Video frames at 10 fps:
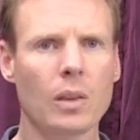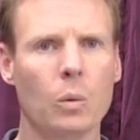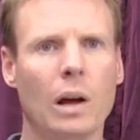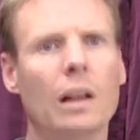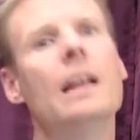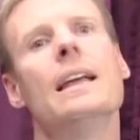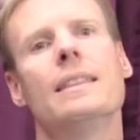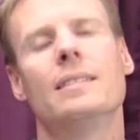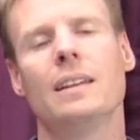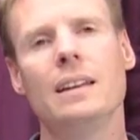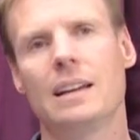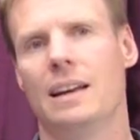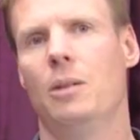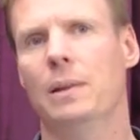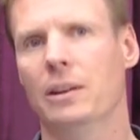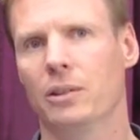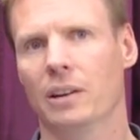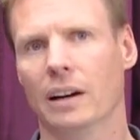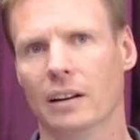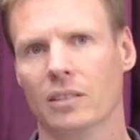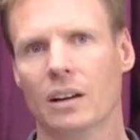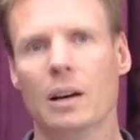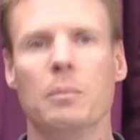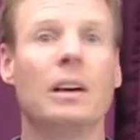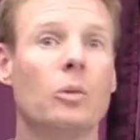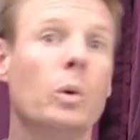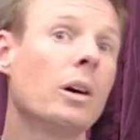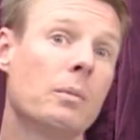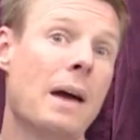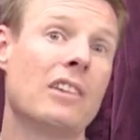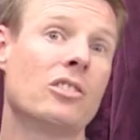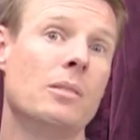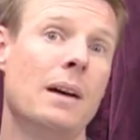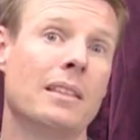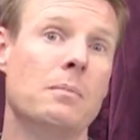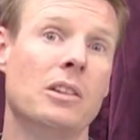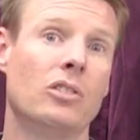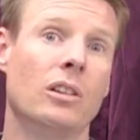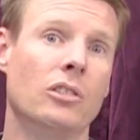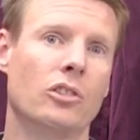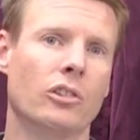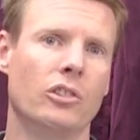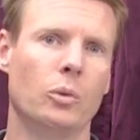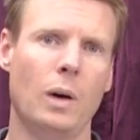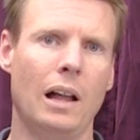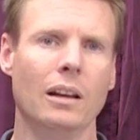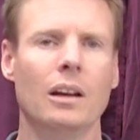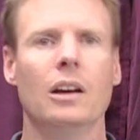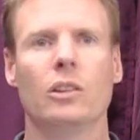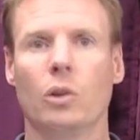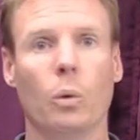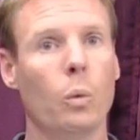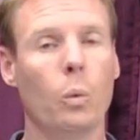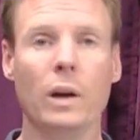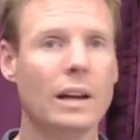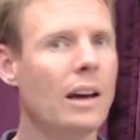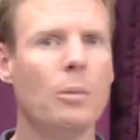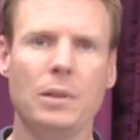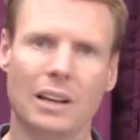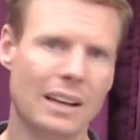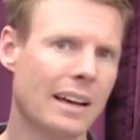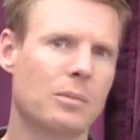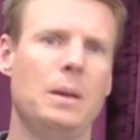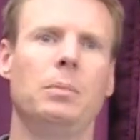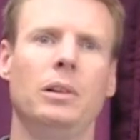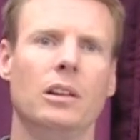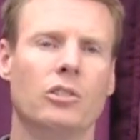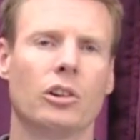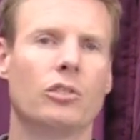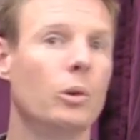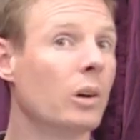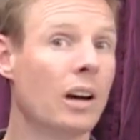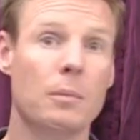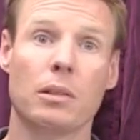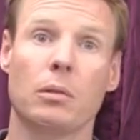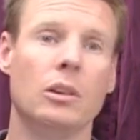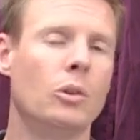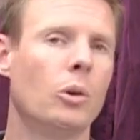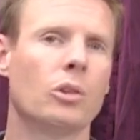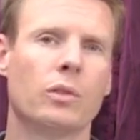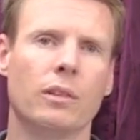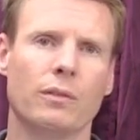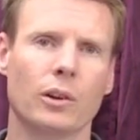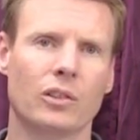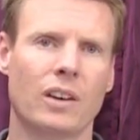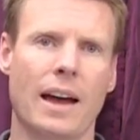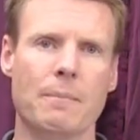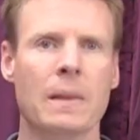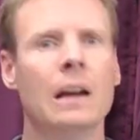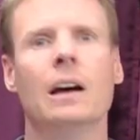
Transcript: Well, the city can help in those areas because we're passionate about the mission of the church as well. So we can help you connect people to the church who are coming through the doors for the first time.